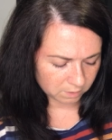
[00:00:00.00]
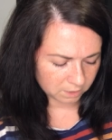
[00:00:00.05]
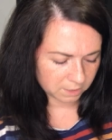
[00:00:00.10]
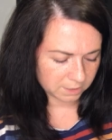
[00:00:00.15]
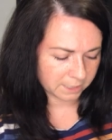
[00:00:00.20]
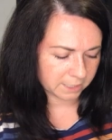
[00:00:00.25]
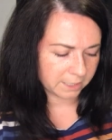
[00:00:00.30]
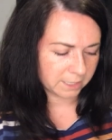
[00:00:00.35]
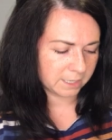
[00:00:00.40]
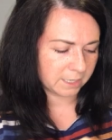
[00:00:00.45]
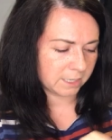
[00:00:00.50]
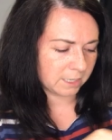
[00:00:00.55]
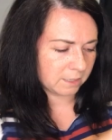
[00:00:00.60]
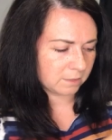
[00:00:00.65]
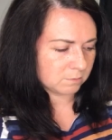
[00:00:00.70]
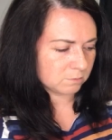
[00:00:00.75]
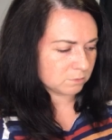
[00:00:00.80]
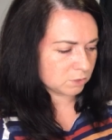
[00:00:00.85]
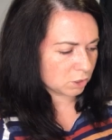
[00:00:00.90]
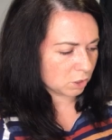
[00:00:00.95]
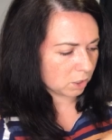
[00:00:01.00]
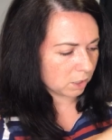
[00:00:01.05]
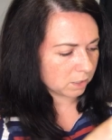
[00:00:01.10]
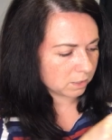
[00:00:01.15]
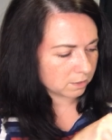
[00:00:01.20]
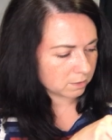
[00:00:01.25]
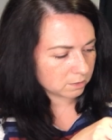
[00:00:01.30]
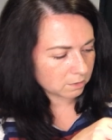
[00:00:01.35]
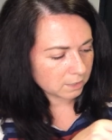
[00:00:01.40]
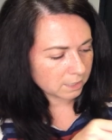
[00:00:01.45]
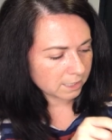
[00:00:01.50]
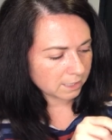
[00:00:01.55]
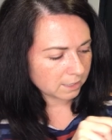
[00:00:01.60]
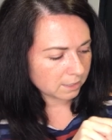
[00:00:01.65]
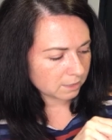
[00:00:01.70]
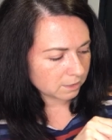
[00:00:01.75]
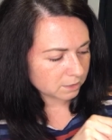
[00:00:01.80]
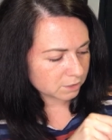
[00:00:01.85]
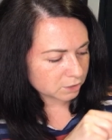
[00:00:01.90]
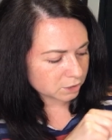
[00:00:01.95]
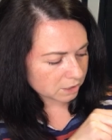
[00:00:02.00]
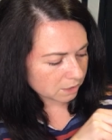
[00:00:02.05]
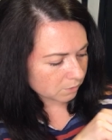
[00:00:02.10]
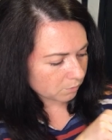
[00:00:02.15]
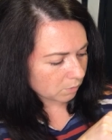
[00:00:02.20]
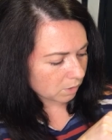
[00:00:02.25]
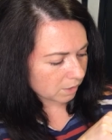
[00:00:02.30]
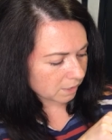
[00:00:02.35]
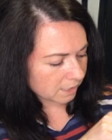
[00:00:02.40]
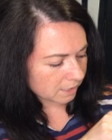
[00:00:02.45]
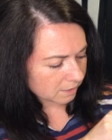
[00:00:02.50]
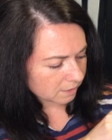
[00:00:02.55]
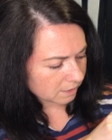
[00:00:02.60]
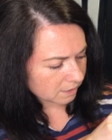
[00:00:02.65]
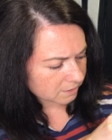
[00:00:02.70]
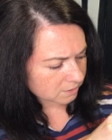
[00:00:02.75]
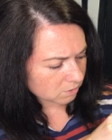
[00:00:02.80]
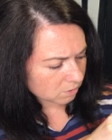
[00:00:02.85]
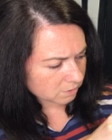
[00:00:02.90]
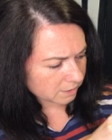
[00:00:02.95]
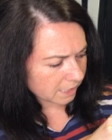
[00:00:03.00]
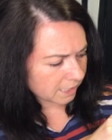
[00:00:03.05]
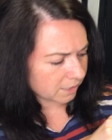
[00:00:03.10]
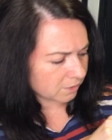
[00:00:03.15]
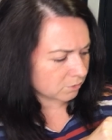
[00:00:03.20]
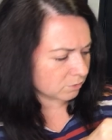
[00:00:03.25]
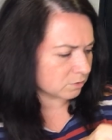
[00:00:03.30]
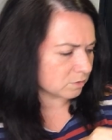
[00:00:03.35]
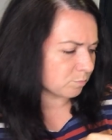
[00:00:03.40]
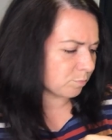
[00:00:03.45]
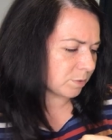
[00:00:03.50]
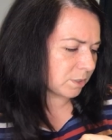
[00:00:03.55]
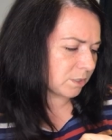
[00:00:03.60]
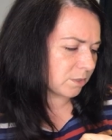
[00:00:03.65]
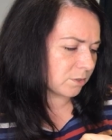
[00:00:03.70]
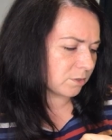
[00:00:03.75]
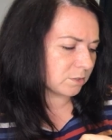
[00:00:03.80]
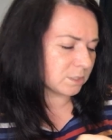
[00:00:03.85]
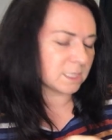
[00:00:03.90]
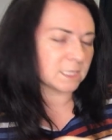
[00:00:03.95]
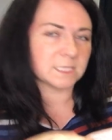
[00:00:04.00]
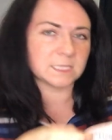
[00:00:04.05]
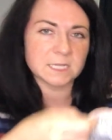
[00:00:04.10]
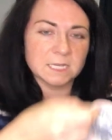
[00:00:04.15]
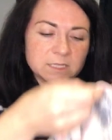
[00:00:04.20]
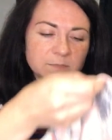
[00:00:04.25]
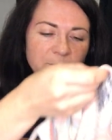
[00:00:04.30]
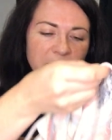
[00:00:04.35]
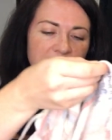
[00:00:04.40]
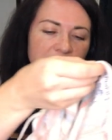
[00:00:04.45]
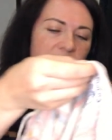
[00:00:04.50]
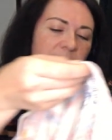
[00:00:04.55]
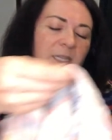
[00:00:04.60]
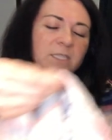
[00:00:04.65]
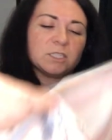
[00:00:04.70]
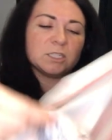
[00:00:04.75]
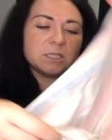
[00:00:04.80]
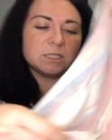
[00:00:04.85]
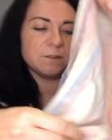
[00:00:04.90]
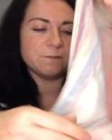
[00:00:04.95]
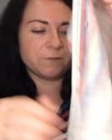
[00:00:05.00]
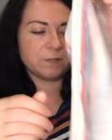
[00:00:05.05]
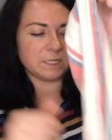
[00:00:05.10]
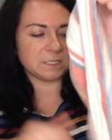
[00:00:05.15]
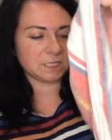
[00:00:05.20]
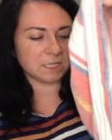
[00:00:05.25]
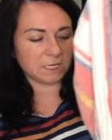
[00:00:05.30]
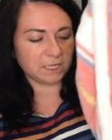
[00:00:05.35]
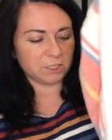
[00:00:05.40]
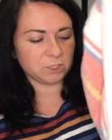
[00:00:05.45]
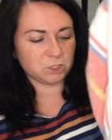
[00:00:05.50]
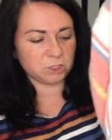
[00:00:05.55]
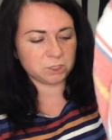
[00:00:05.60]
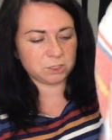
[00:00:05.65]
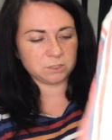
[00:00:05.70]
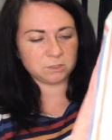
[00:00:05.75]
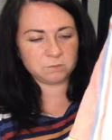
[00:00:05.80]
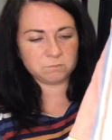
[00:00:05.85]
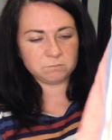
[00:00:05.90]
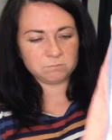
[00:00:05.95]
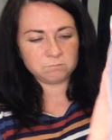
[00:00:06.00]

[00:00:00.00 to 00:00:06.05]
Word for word: and I took. She didn't want it. It's called Andrew's Blues. It's size medium. It's just a vintage